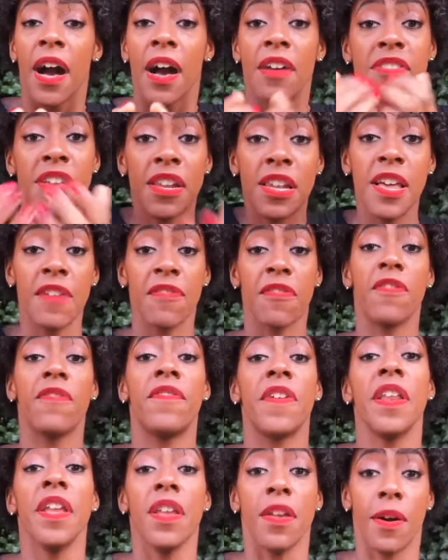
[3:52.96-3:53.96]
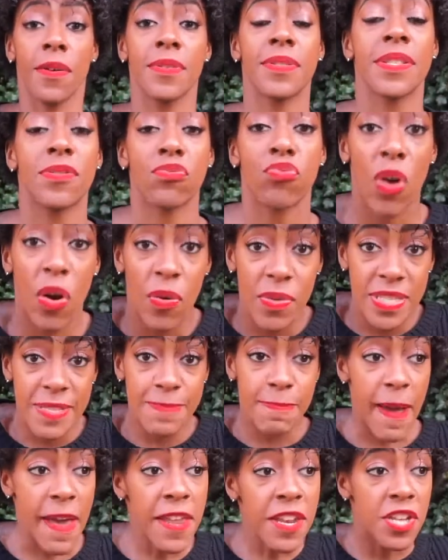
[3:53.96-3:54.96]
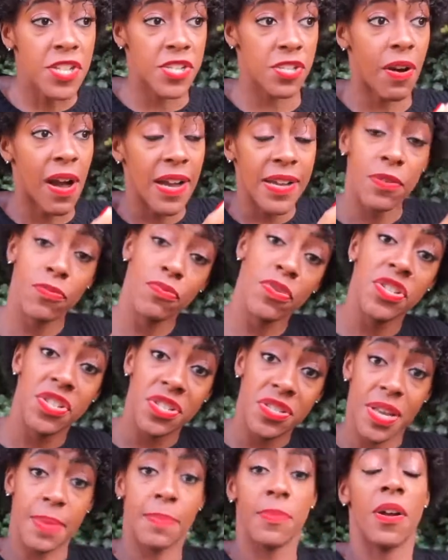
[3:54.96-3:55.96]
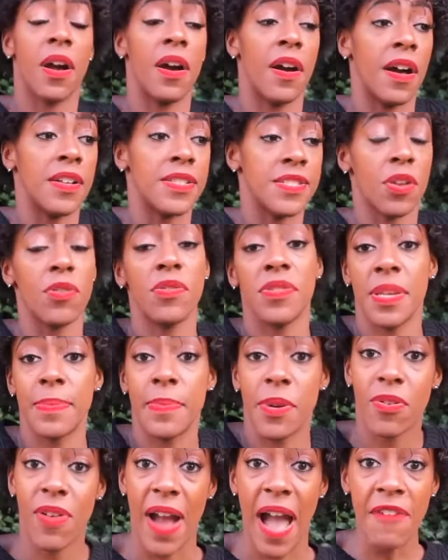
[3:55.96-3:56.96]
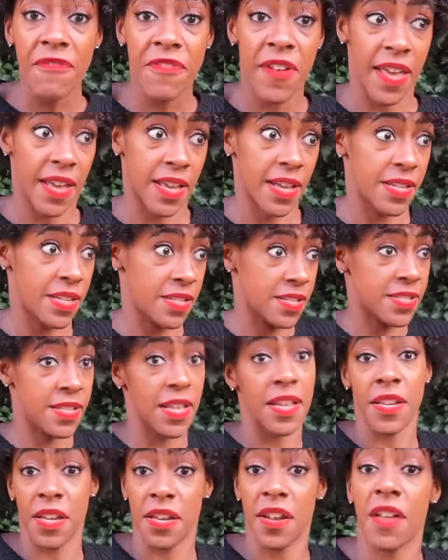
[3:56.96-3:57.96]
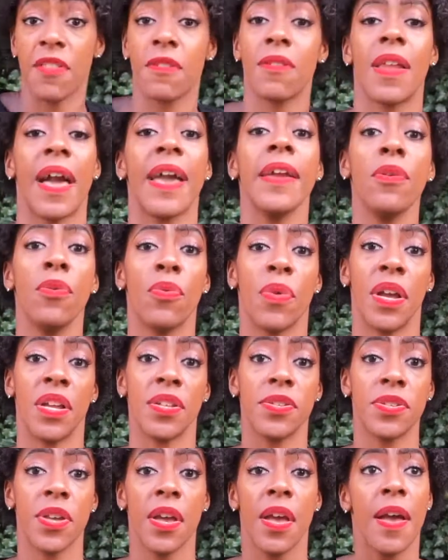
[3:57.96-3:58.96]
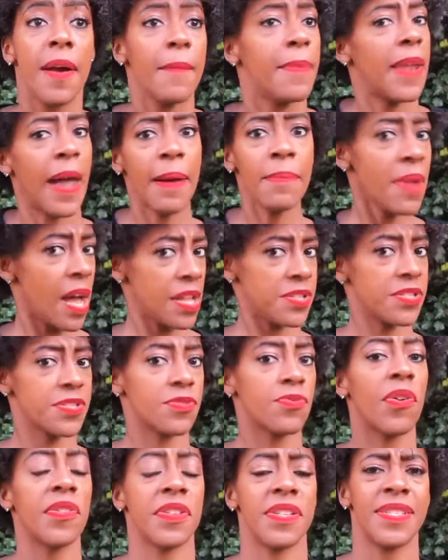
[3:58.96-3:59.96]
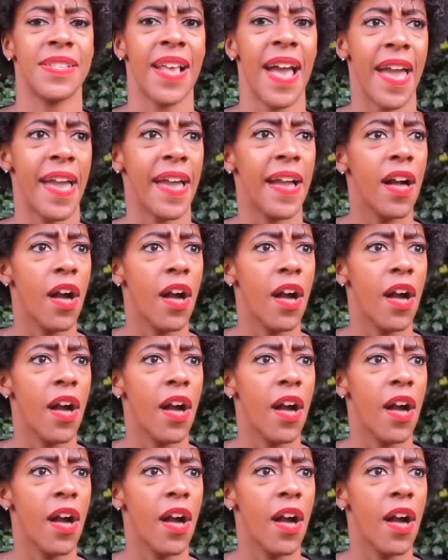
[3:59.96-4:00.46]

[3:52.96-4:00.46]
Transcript: deliver videos as well in Spanish so I can reach a, dem uh, a certain demographic in, this, in another language. But I'm not just going to say,